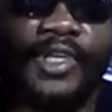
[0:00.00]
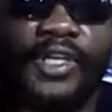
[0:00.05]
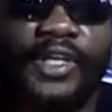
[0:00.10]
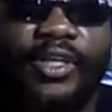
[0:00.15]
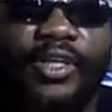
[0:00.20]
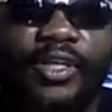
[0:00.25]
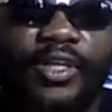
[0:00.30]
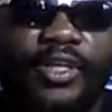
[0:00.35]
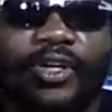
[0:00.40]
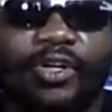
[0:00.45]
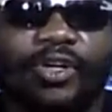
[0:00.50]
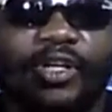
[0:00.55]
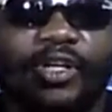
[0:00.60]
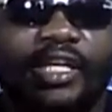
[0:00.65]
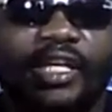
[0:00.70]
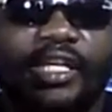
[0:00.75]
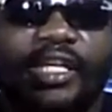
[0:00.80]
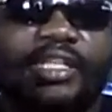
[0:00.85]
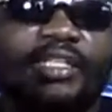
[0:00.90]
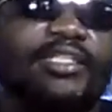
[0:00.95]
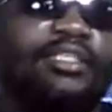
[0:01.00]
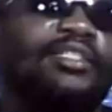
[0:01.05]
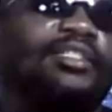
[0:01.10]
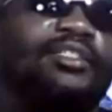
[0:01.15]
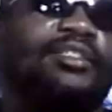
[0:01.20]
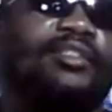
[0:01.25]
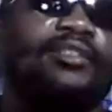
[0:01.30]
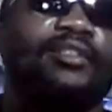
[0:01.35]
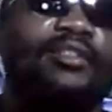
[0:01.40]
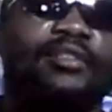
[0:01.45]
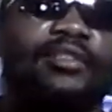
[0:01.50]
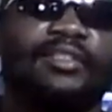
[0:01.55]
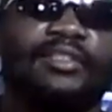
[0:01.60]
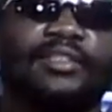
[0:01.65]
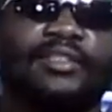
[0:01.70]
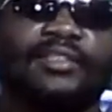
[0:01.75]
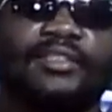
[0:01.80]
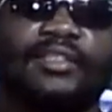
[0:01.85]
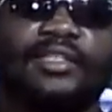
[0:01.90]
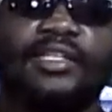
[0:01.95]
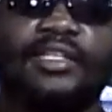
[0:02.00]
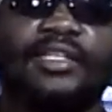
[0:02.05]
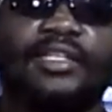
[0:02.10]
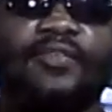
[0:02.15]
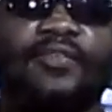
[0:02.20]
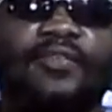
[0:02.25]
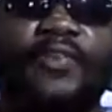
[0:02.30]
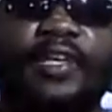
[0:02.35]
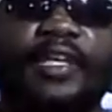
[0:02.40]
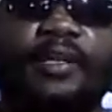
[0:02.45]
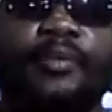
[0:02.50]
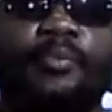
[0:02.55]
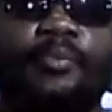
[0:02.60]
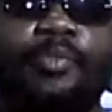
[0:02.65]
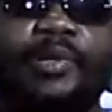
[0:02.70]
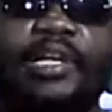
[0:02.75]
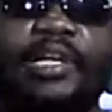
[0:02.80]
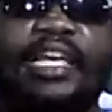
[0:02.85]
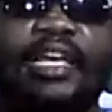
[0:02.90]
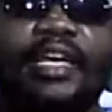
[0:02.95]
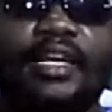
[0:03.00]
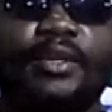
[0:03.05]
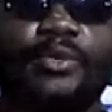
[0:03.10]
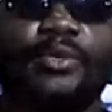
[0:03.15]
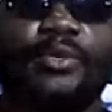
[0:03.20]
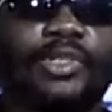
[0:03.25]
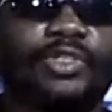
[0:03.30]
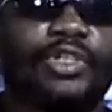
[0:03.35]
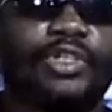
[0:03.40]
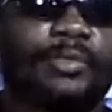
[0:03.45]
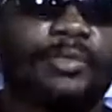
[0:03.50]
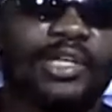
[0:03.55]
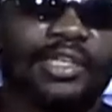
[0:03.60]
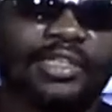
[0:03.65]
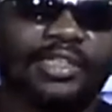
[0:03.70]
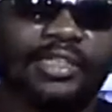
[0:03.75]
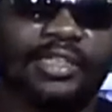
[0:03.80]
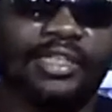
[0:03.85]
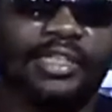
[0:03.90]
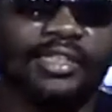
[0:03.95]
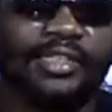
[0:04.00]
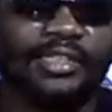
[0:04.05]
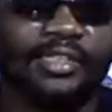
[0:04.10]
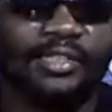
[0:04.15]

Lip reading: Your kids in the field playing with some other kids,